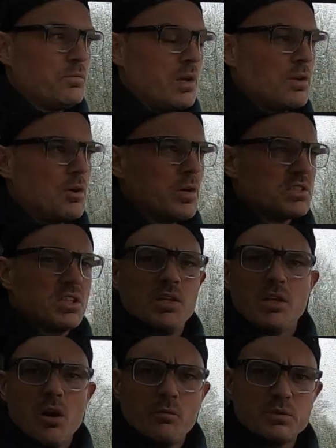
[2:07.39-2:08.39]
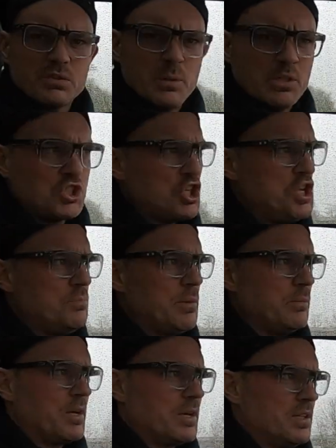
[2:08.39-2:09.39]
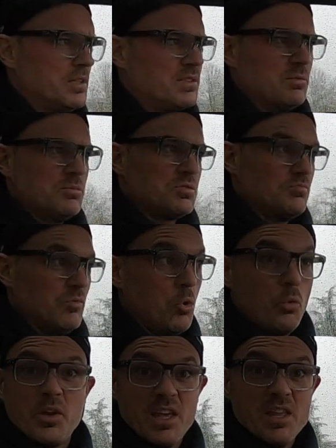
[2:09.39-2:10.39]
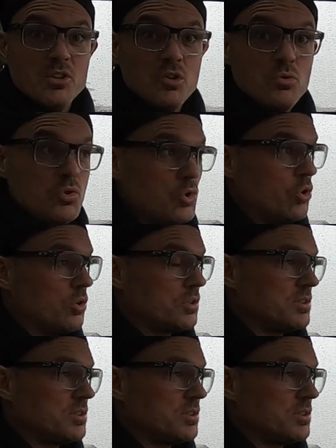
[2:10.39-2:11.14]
and actually the Golf was a bit cheaper because it was already in New York.